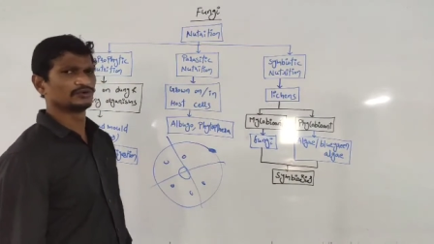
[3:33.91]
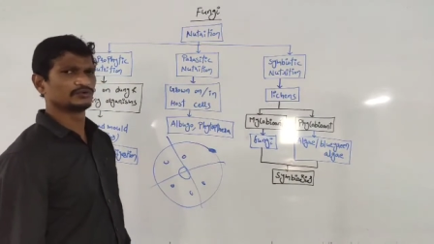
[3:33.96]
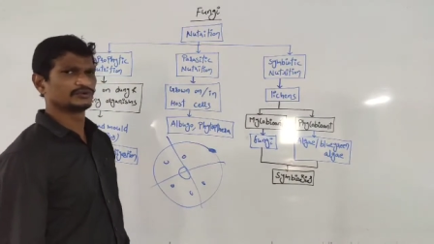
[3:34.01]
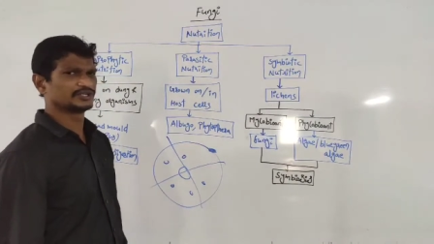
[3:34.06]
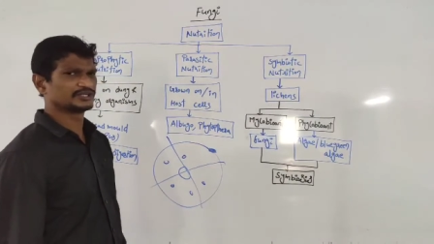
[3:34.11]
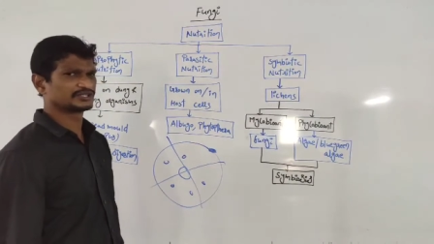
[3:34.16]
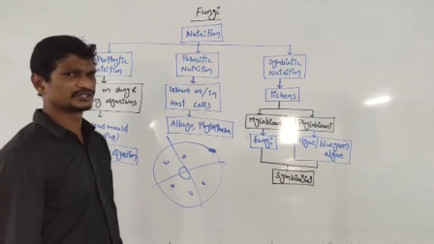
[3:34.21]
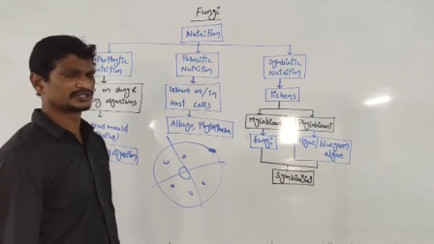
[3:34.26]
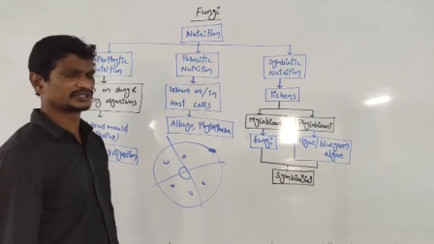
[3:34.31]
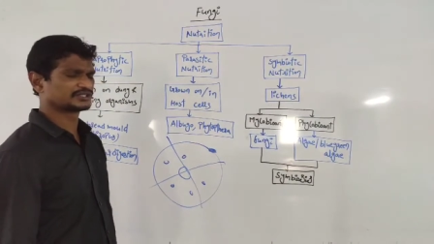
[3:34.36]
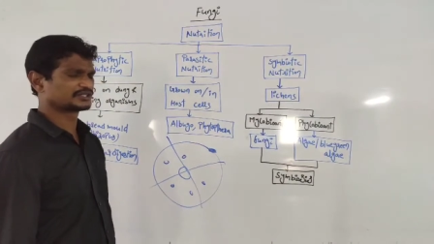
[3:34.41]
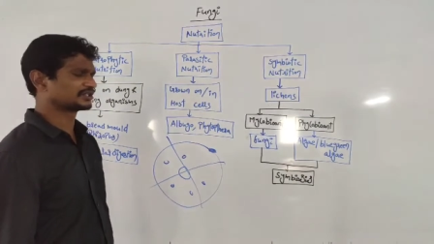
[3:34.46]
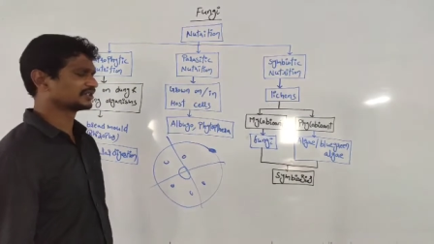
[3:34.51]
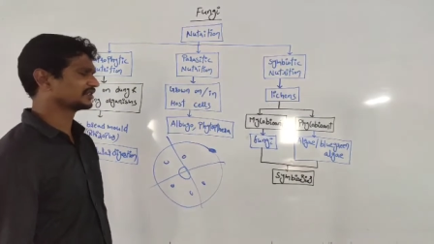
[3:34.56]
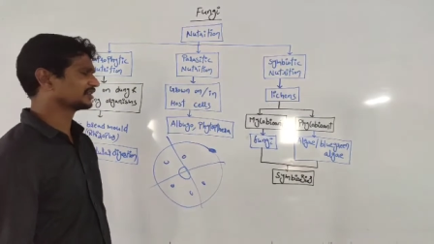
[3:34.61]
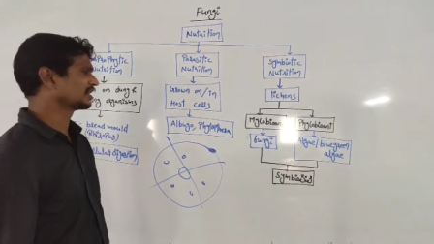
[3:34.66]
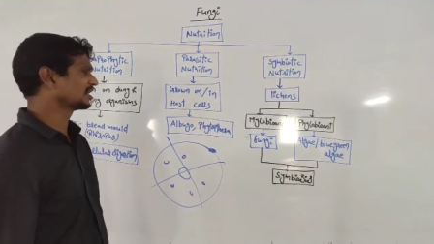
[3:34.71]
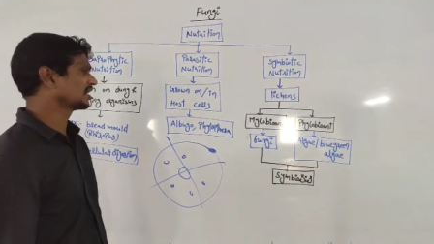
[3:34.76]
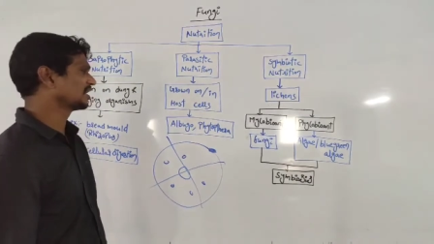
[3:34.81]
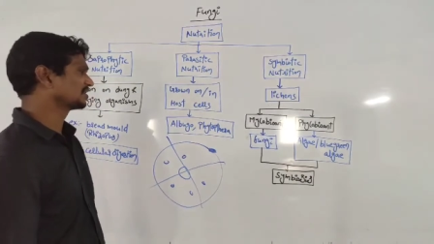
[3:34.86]
we discussed
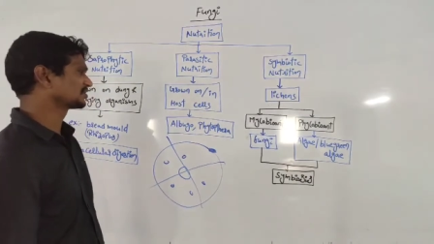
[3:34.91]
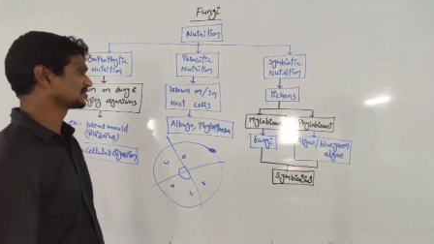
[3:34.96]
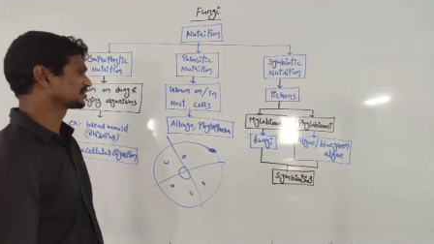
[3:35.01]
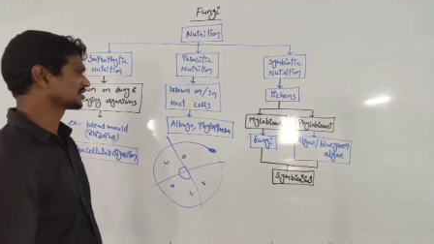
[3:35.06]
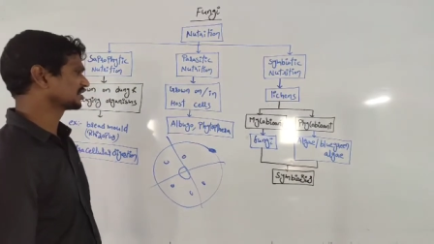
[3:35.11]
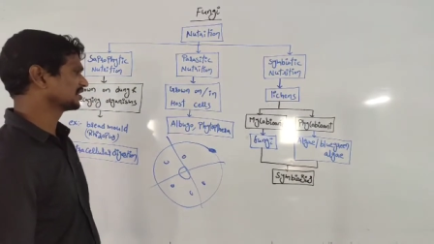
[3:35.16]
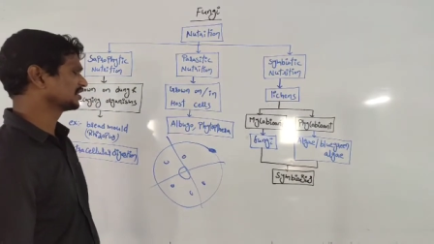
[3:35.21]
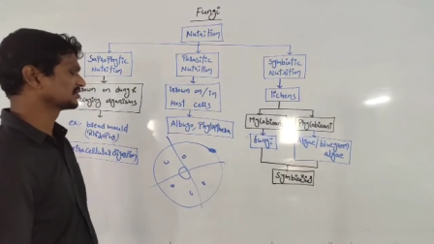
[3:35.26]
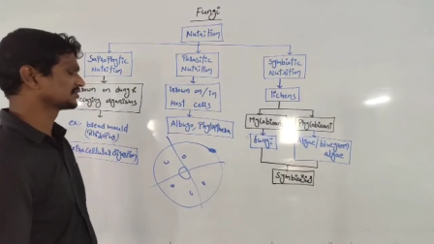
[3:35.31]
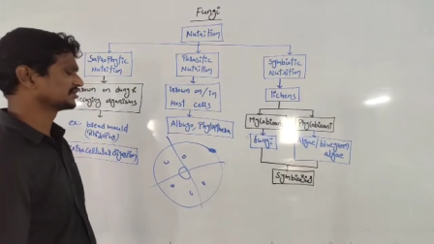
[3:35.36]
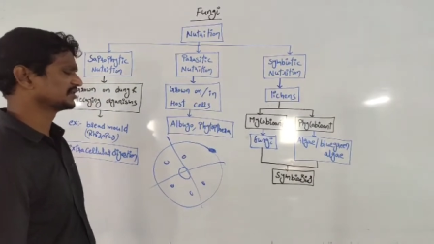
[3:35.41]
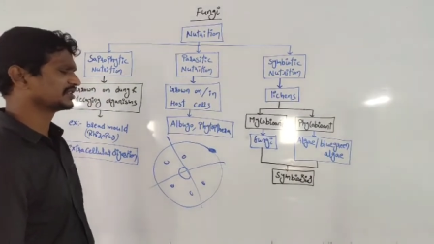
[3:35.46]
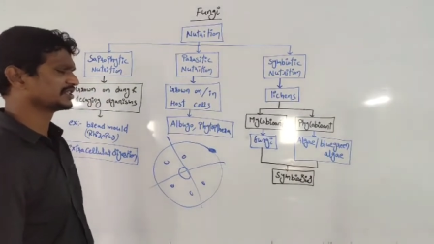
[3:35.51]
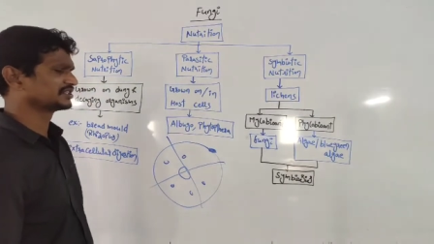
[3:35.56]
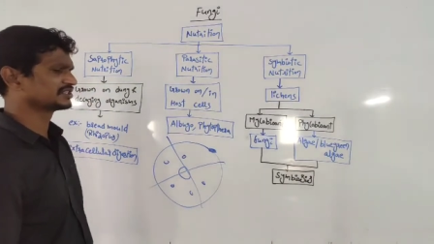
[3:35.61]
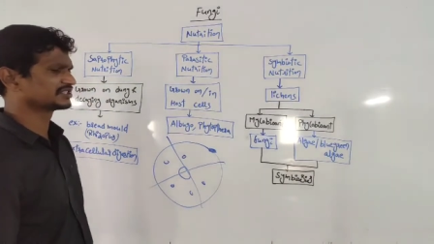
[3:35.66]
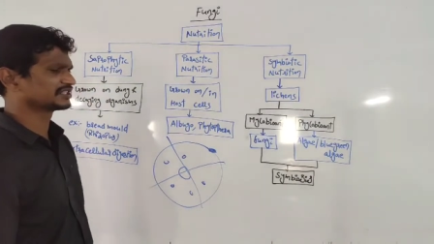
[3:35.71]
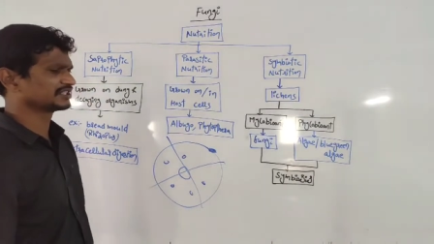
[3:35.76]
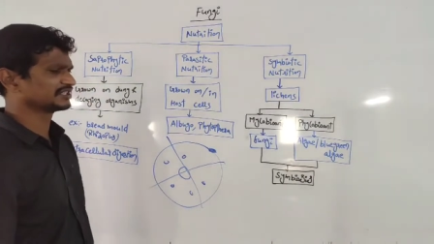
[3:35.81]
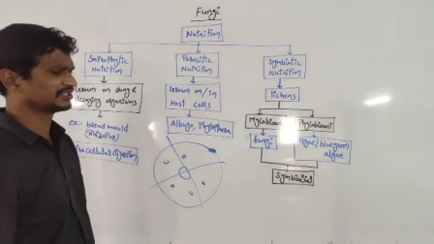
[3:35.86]
in the last class. There
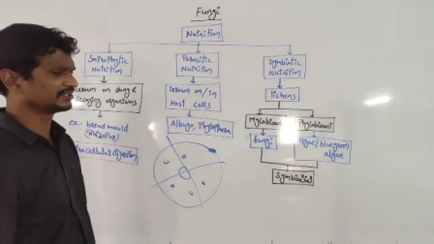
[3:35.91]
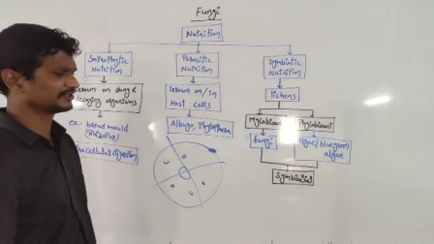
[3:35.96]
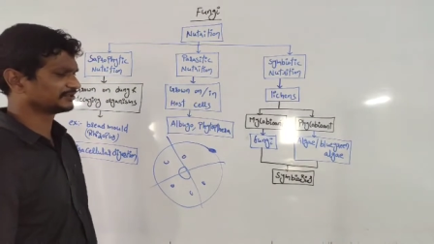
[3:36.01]
is a